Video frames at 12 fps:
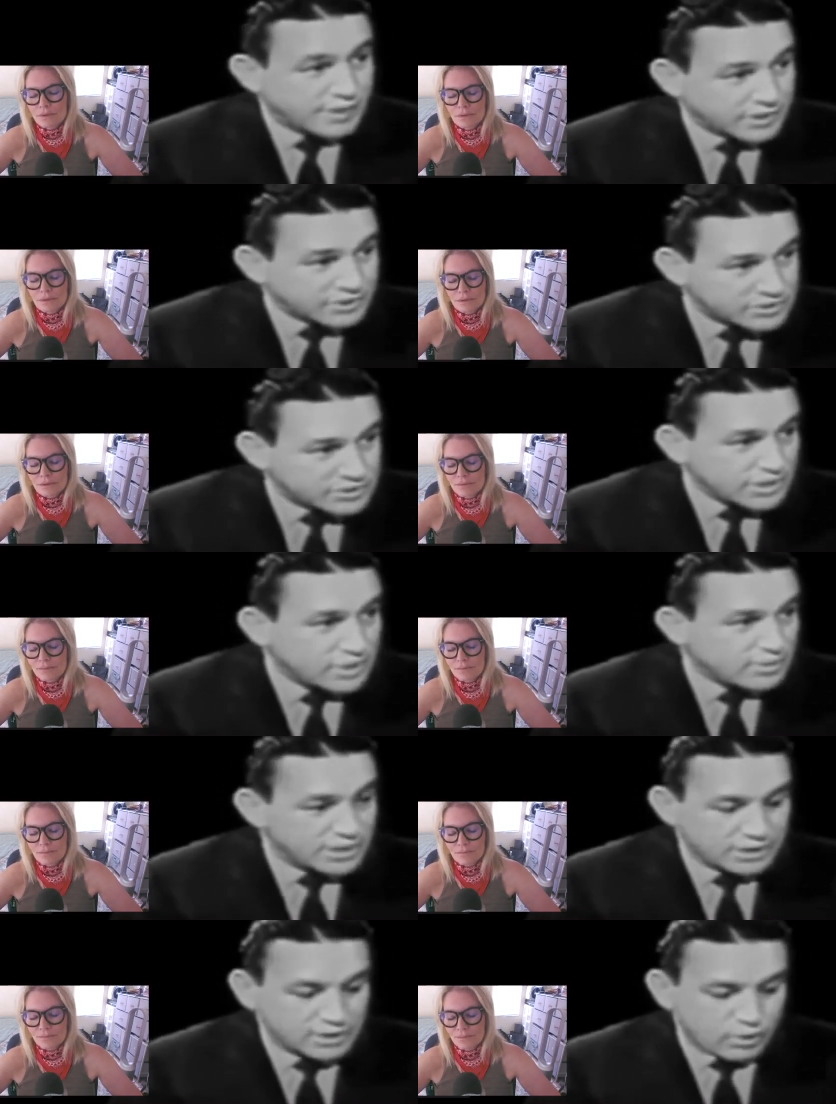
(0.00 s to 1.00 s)
Speaker 1: of
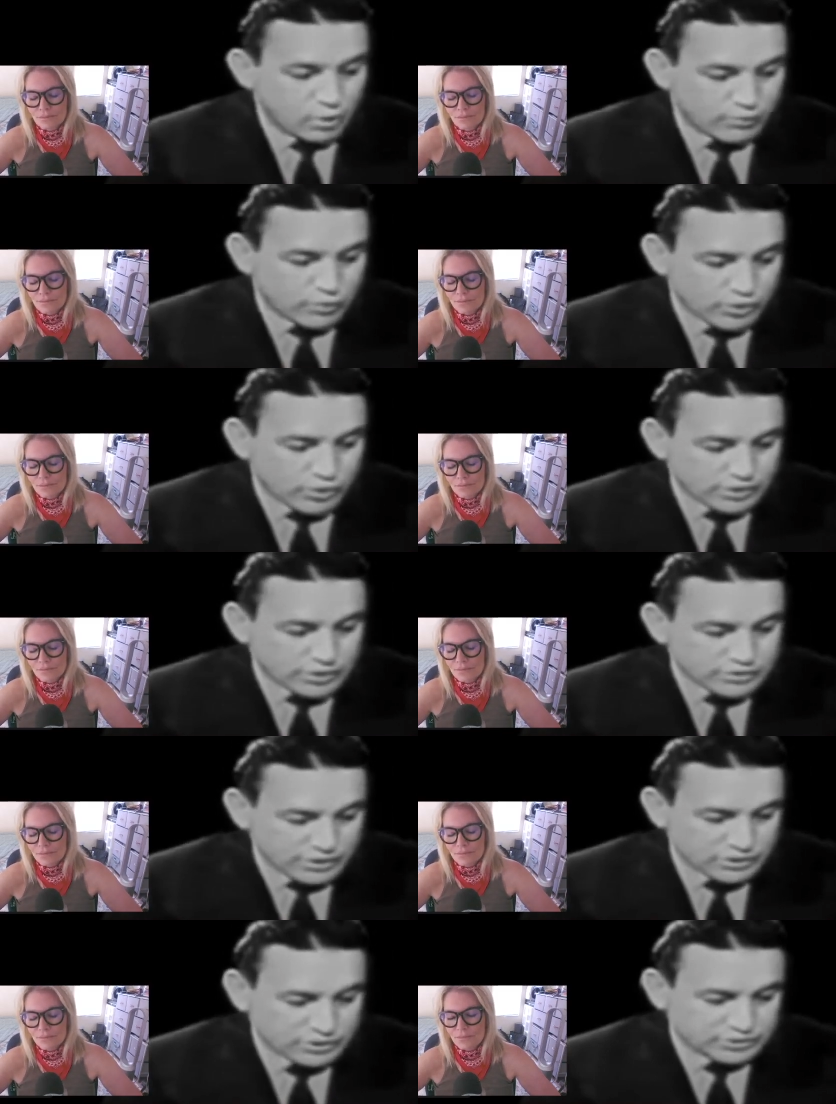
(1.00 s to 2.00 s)
accelerating
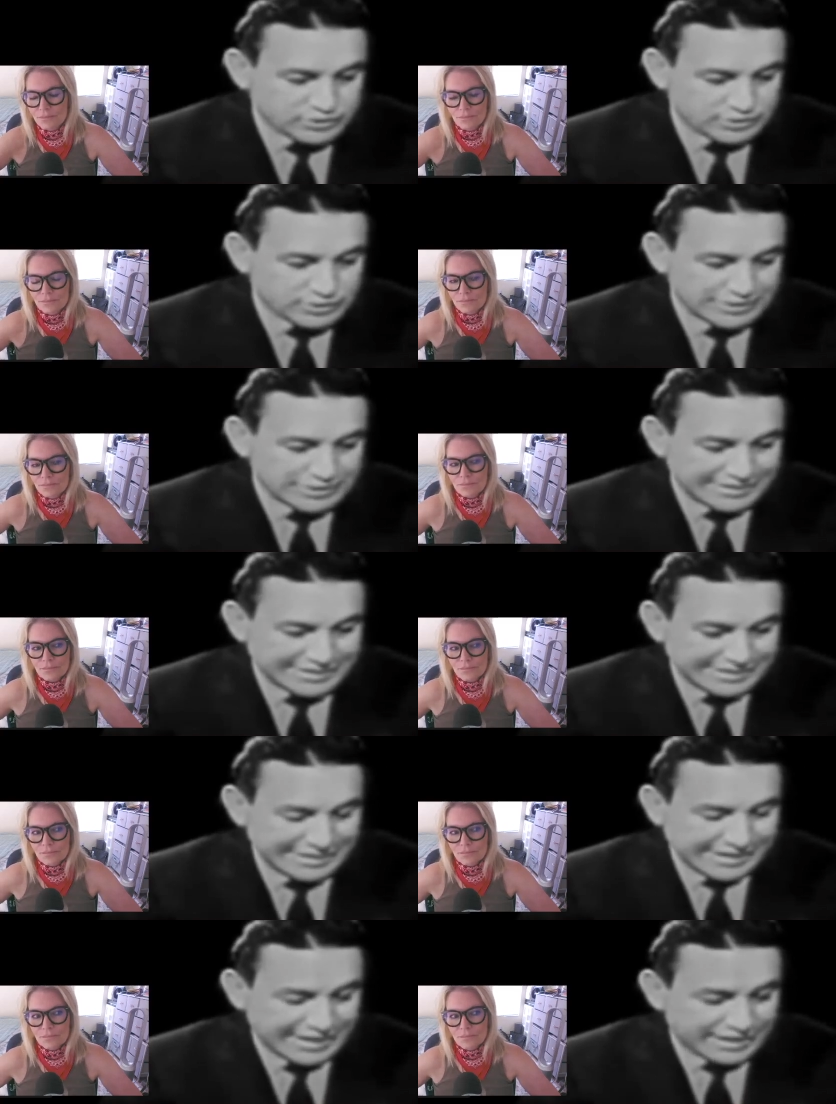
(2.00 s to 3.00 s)
overorganization,
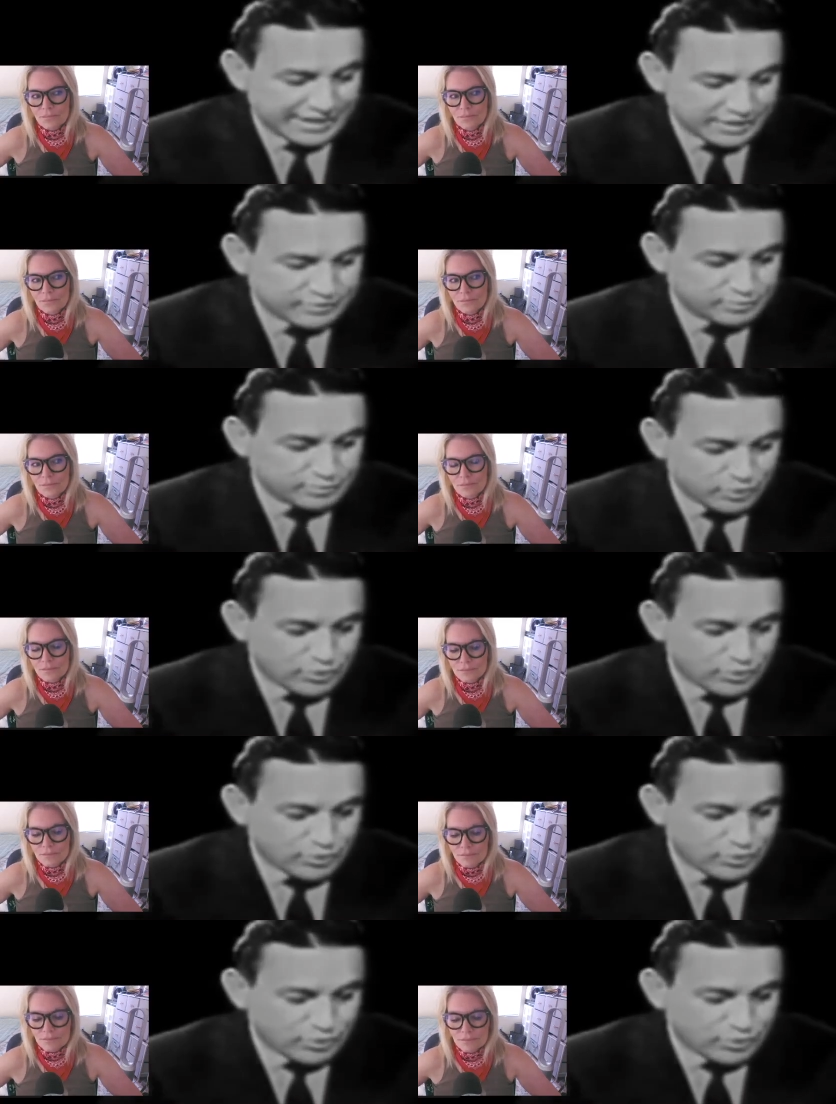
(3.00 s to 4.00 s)
and every-
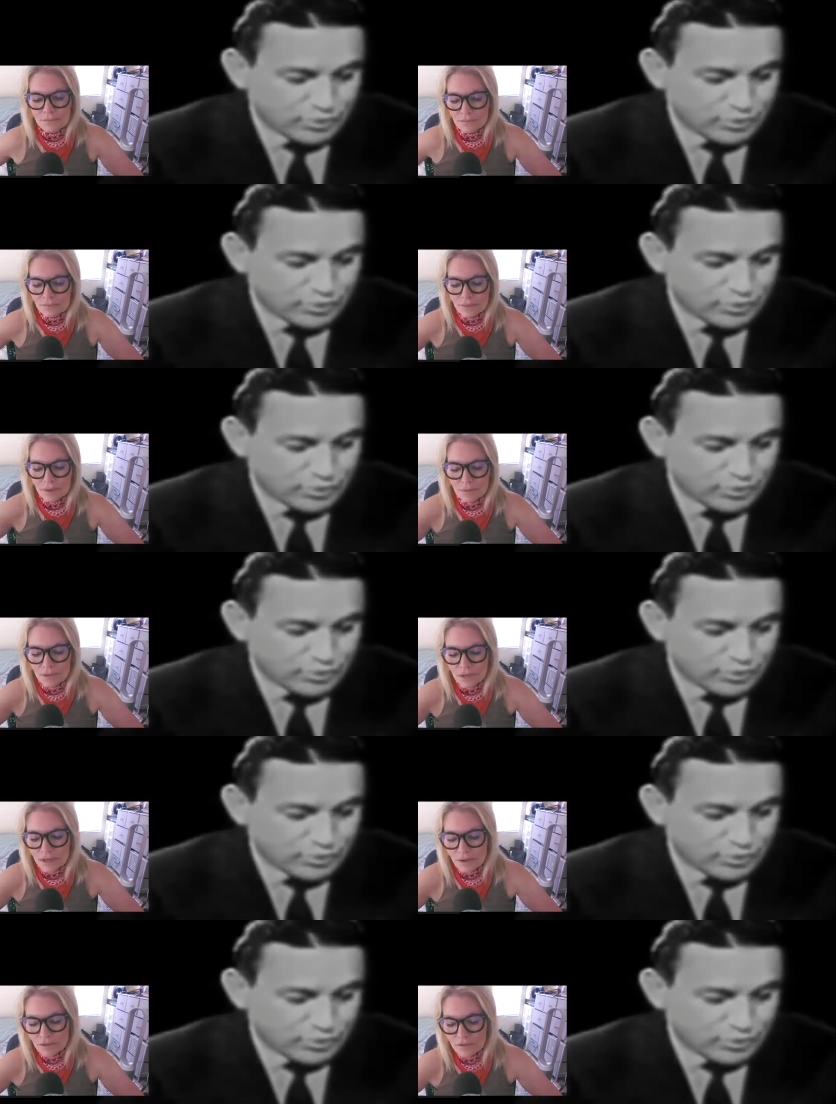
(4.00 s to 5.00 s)
Speaker 2: we're
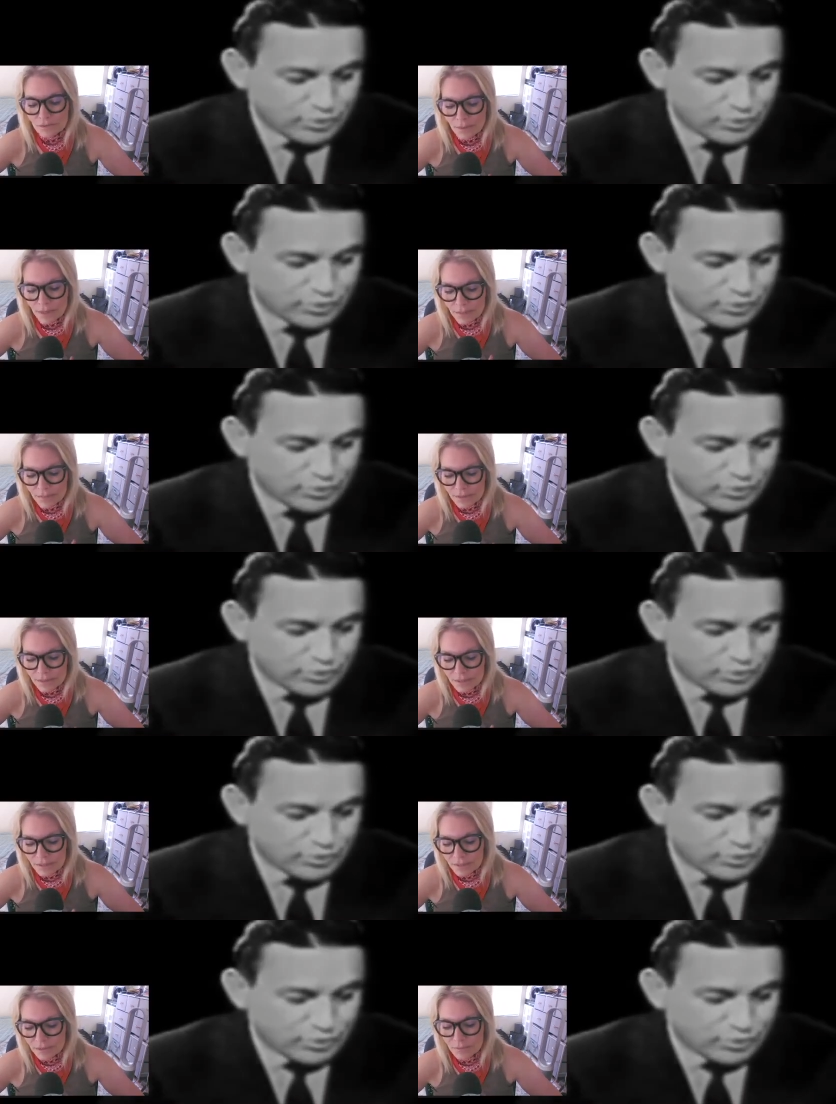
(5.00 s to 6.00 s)
not
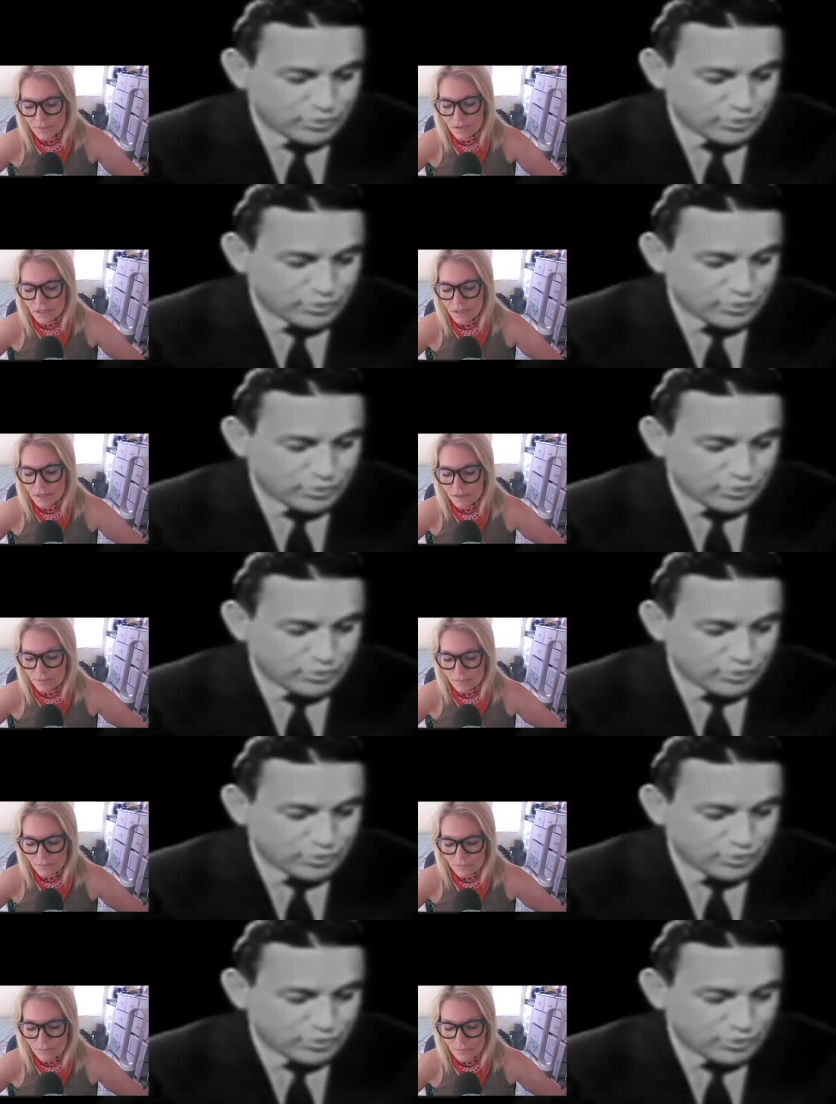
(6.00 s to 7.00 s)
overpopulated. We're not
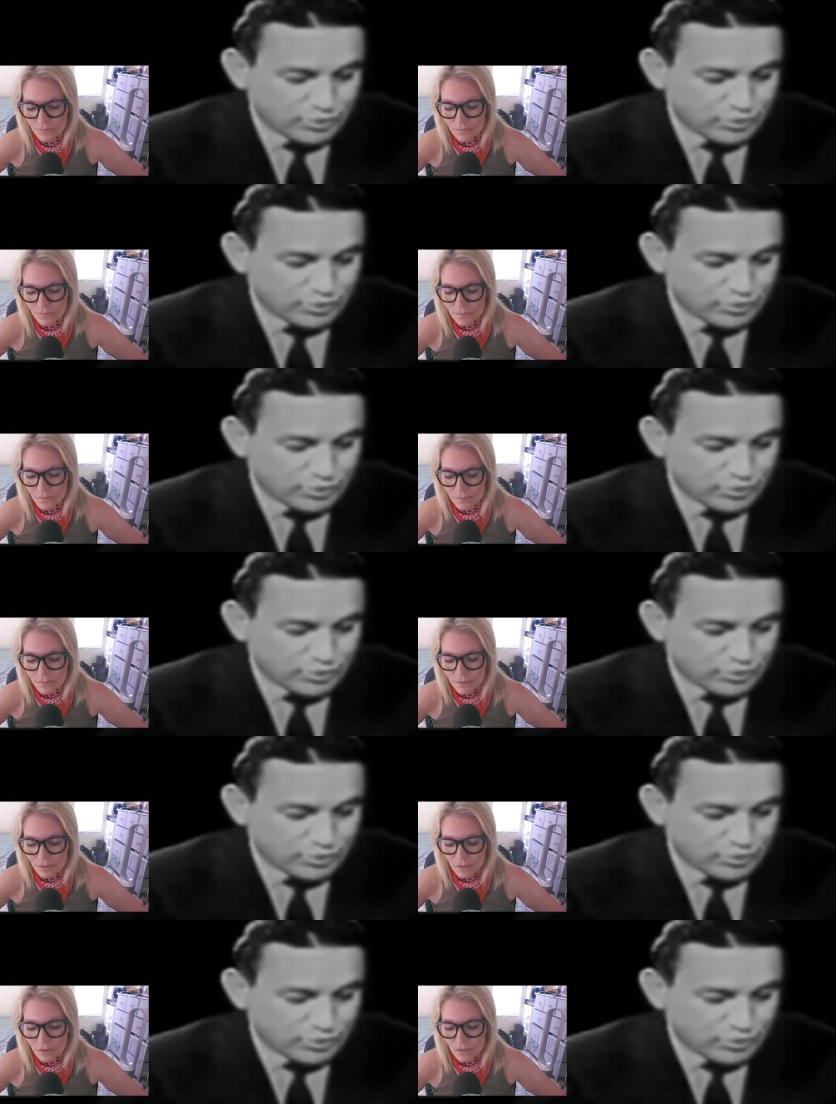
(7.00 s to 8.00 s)

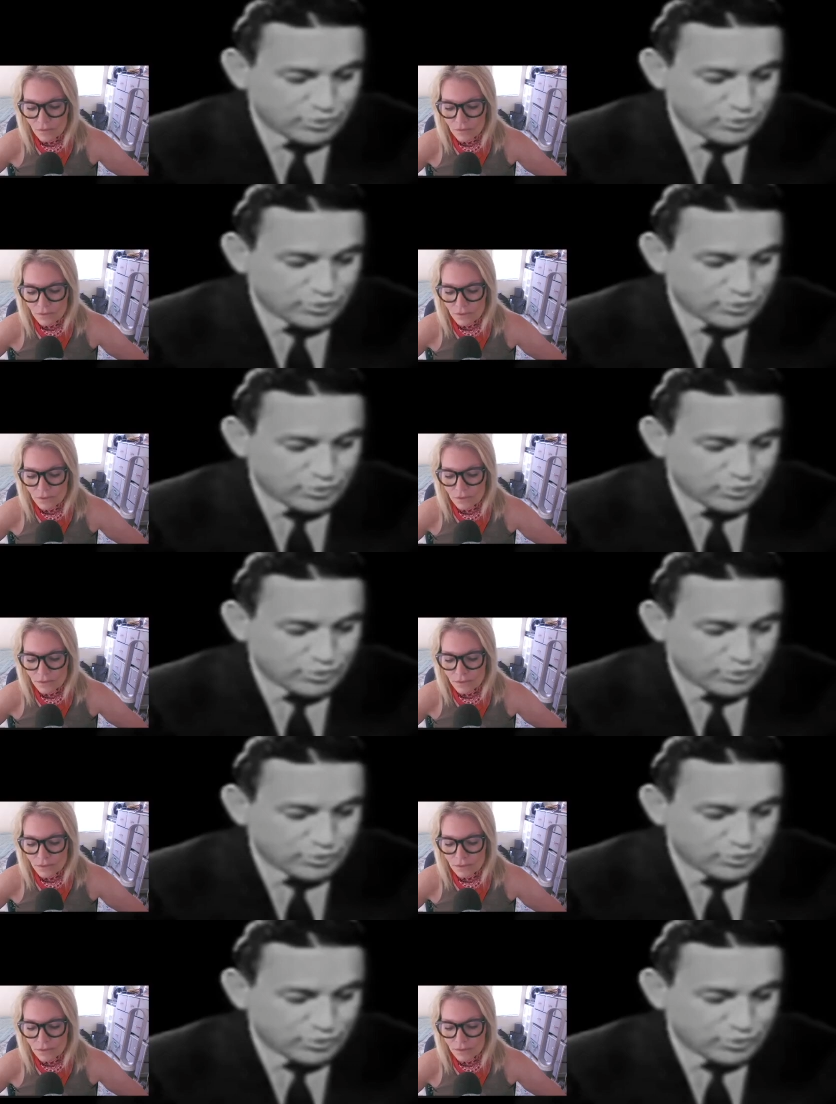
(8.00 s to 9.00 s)
over
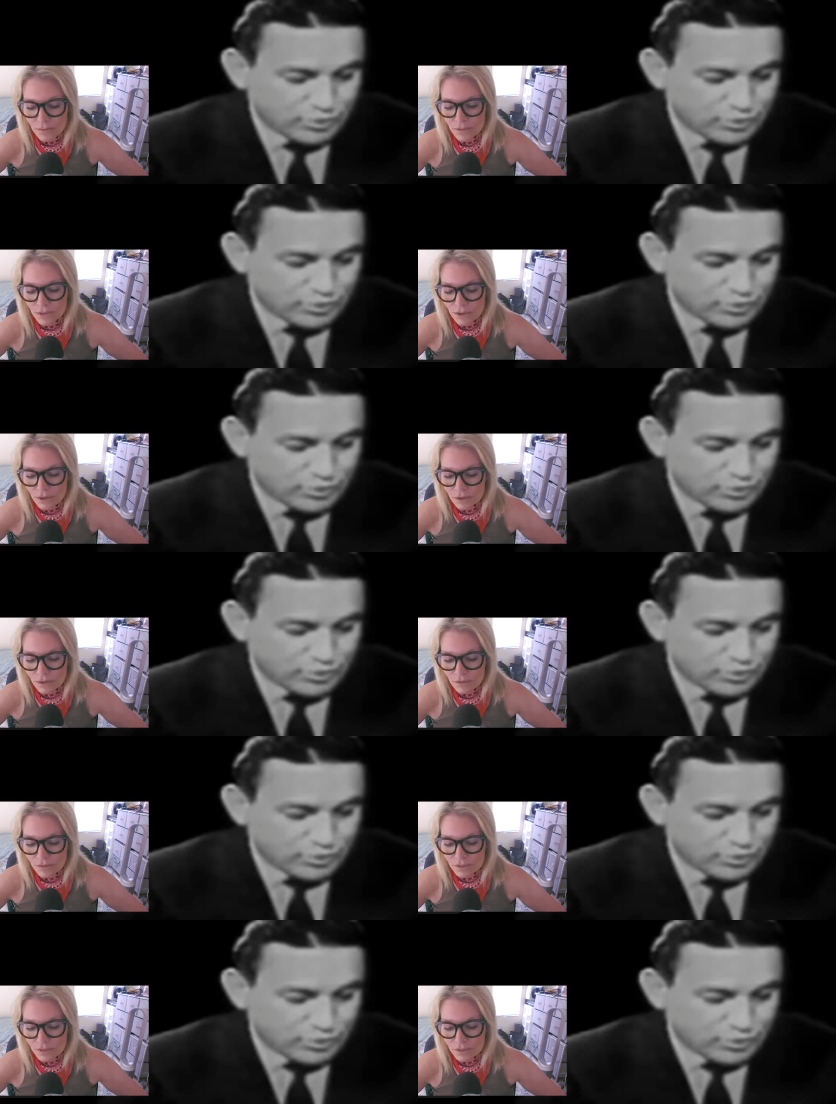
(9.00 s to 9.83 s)
we are over